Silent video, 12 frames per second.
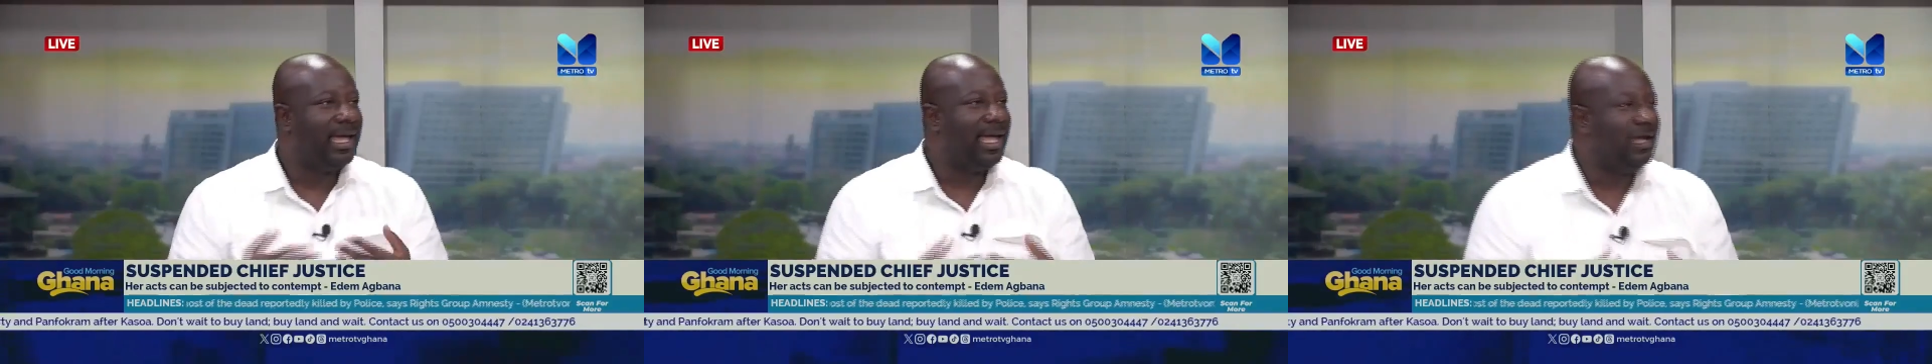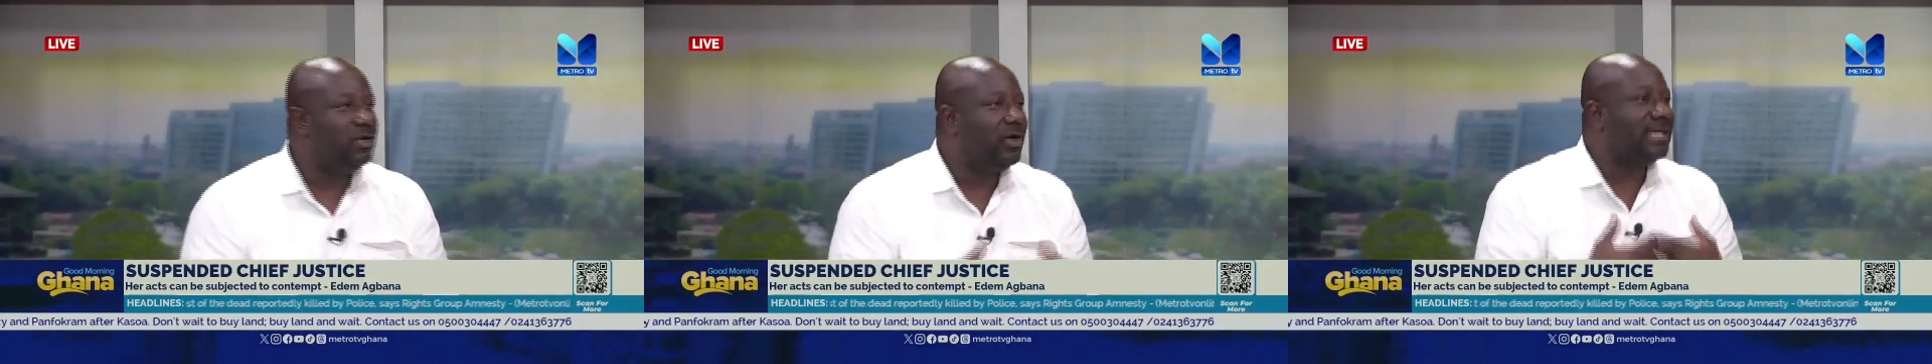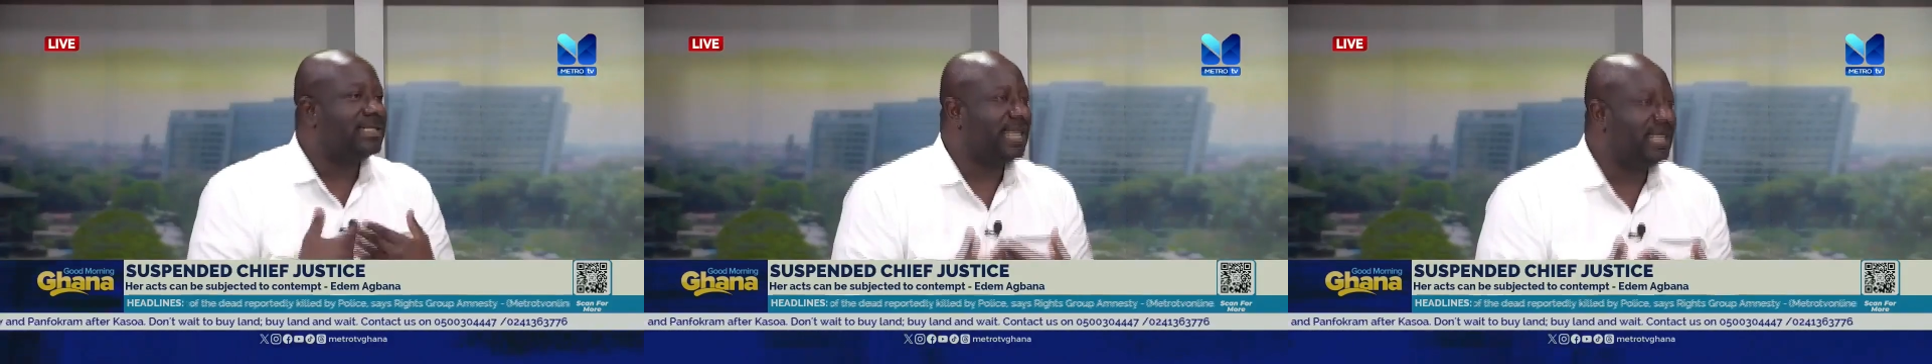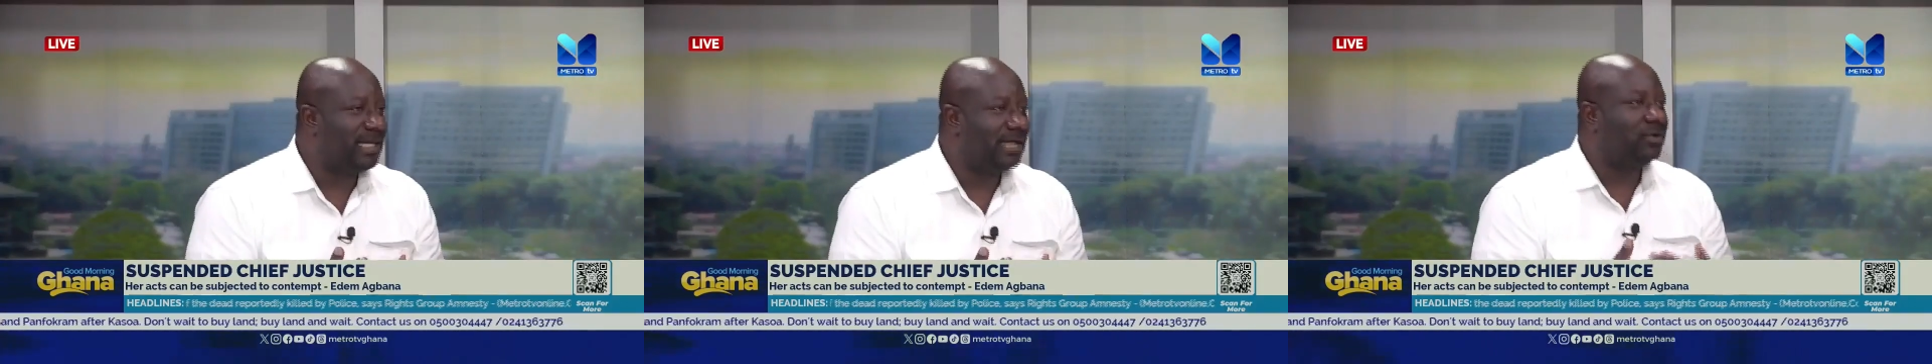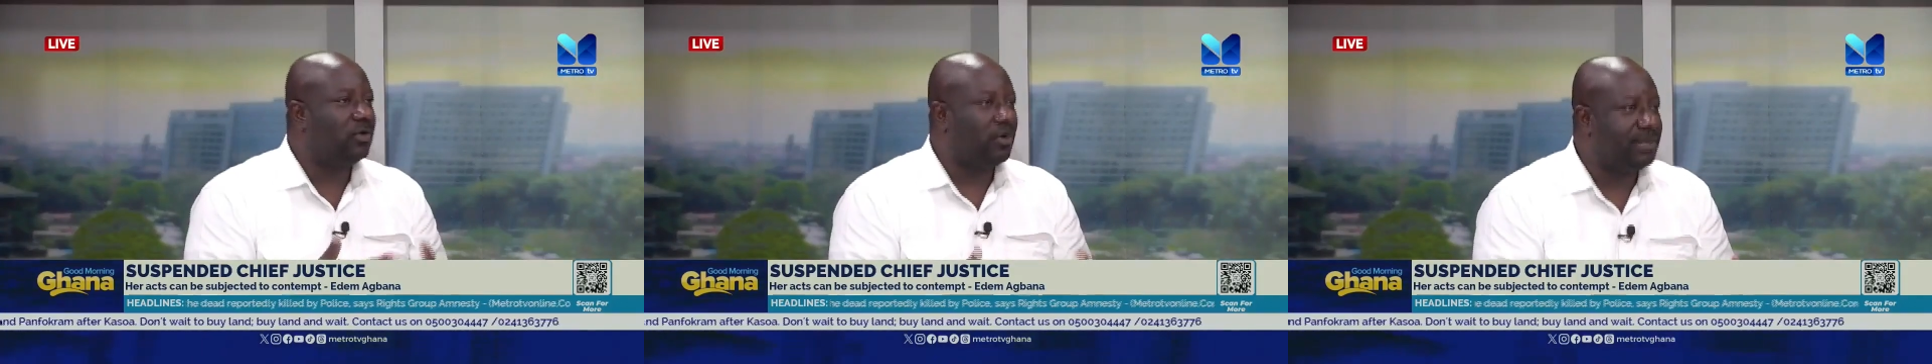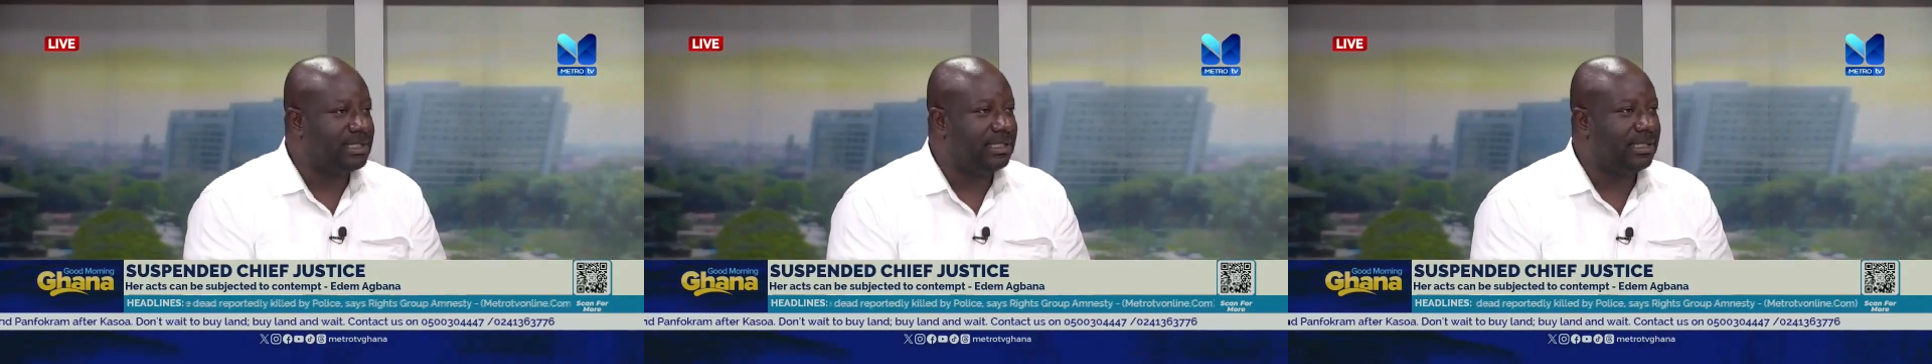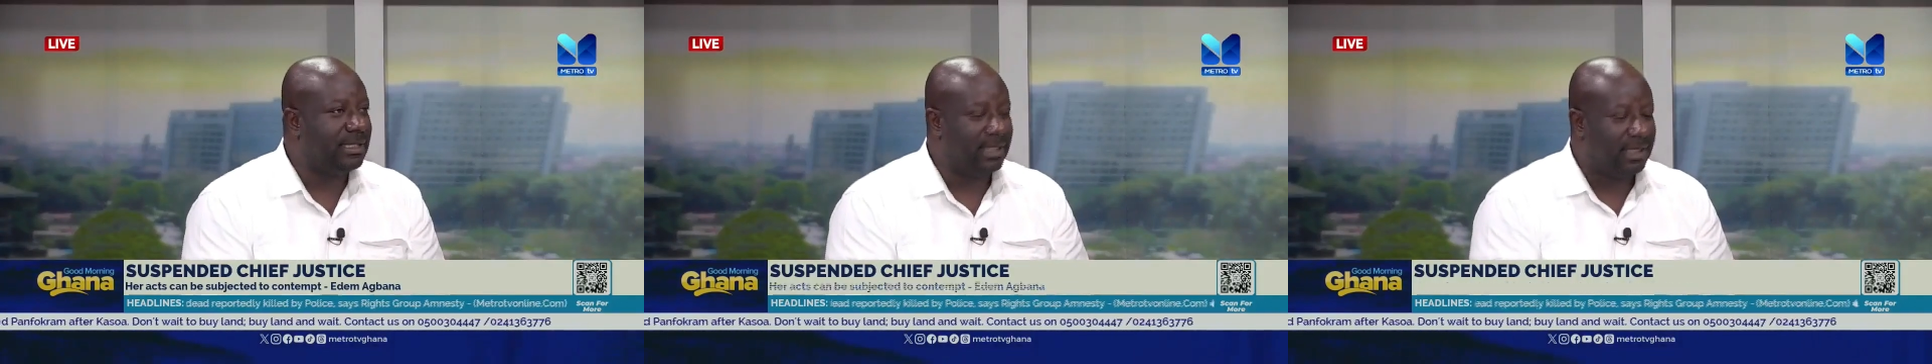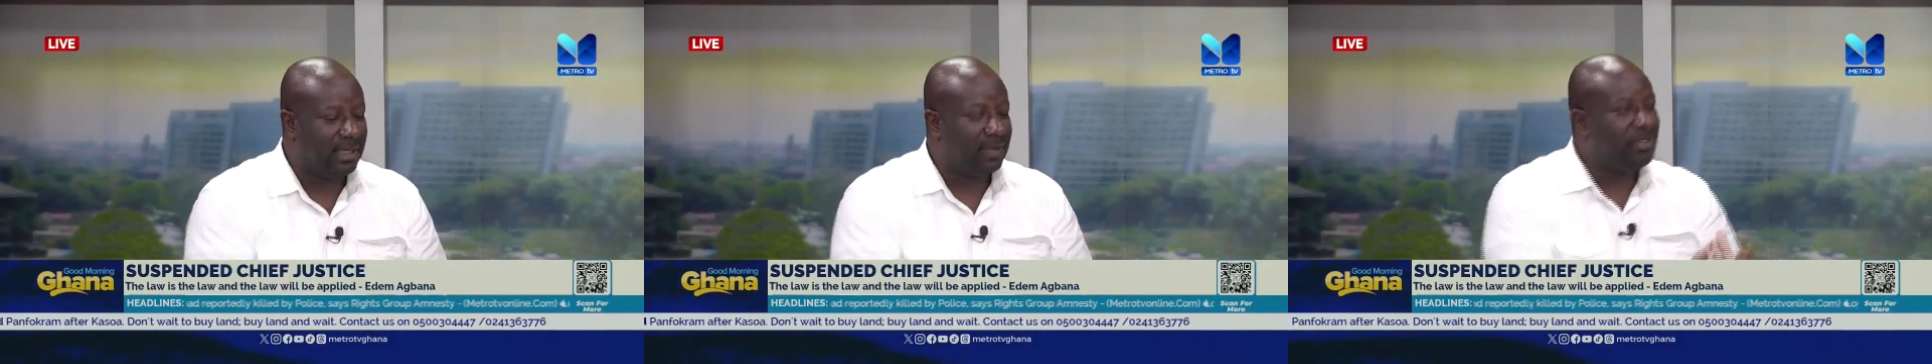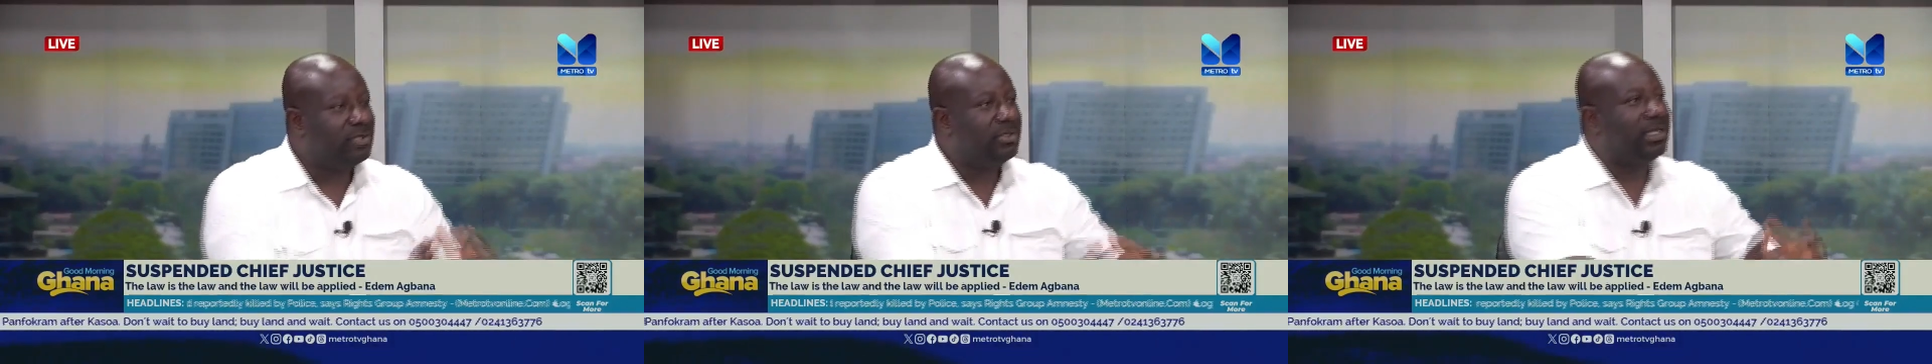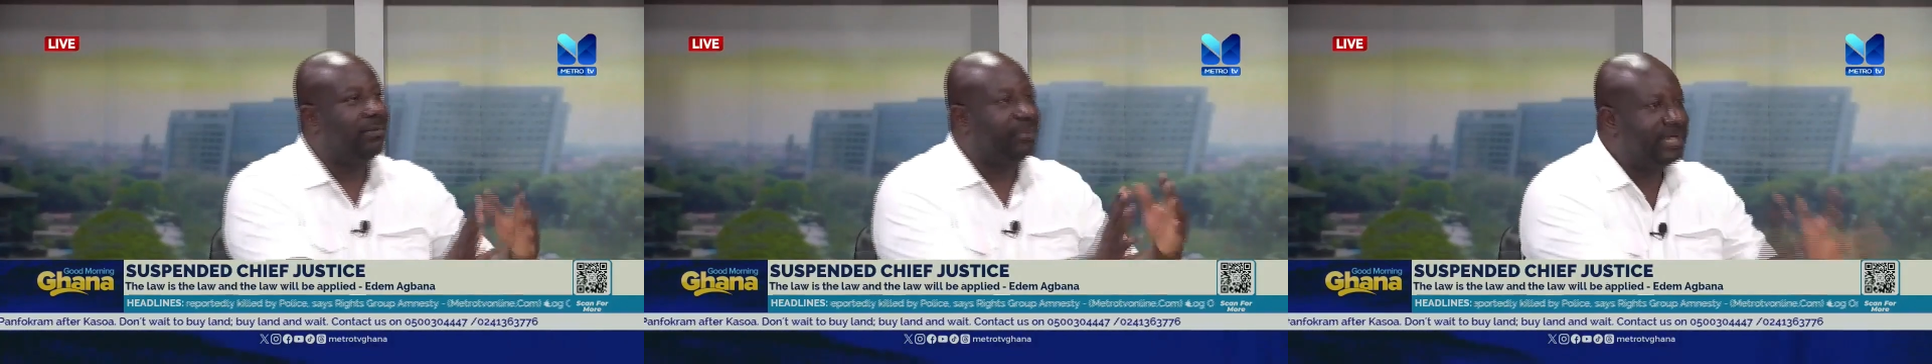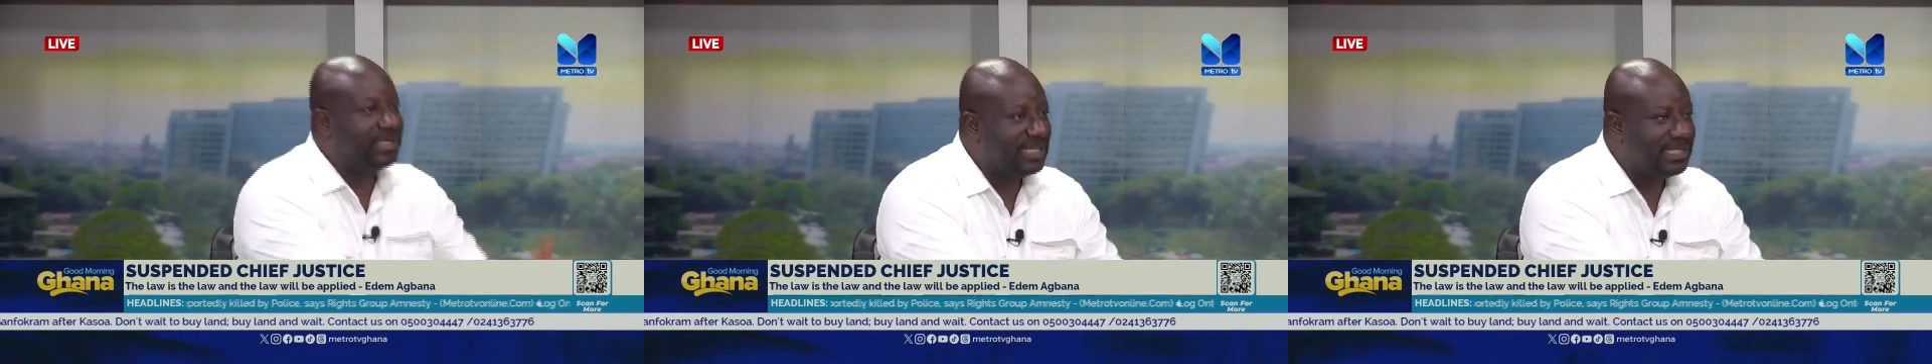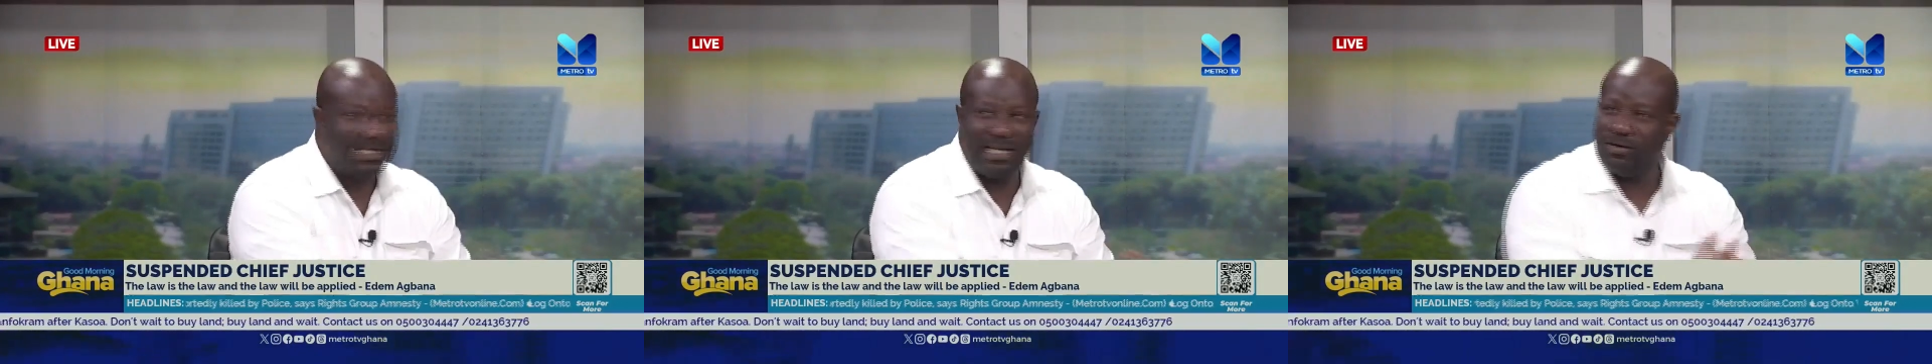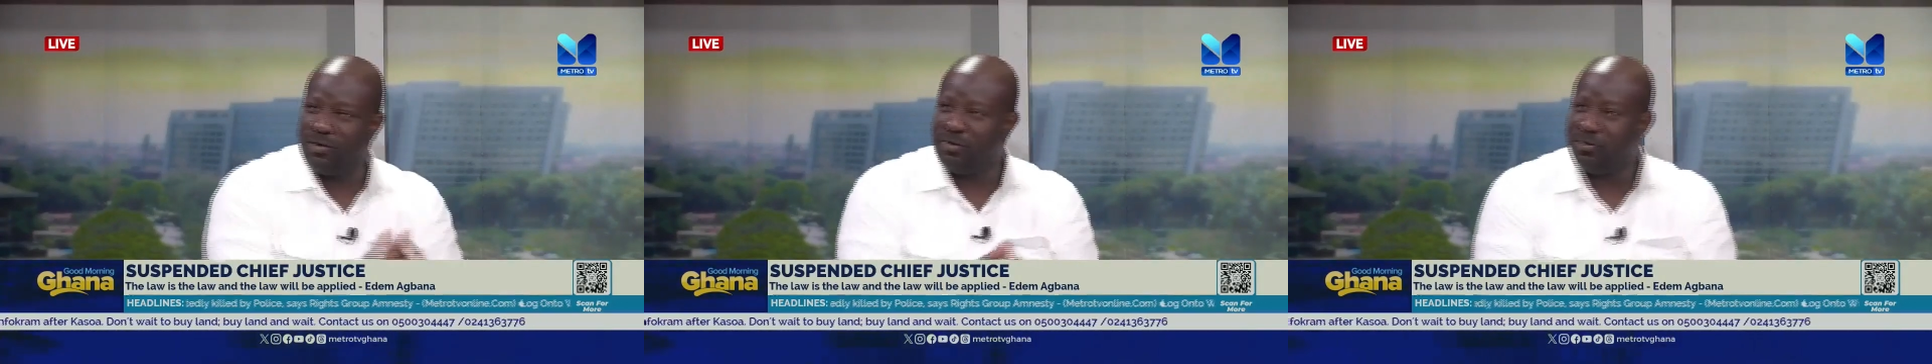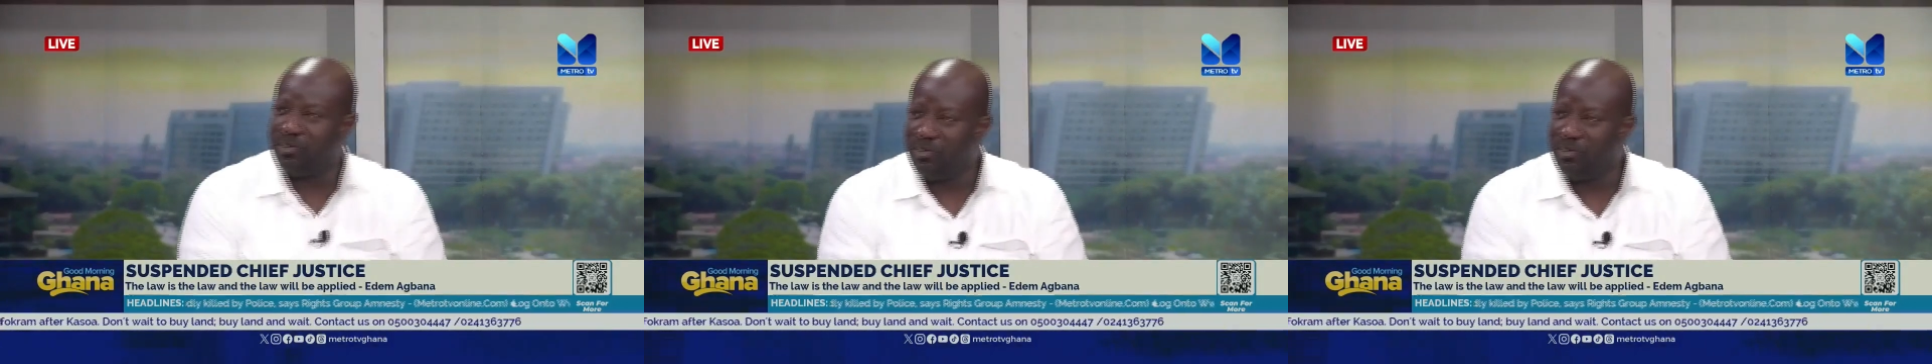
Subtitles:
And you are saying that committee, between the presidency and you,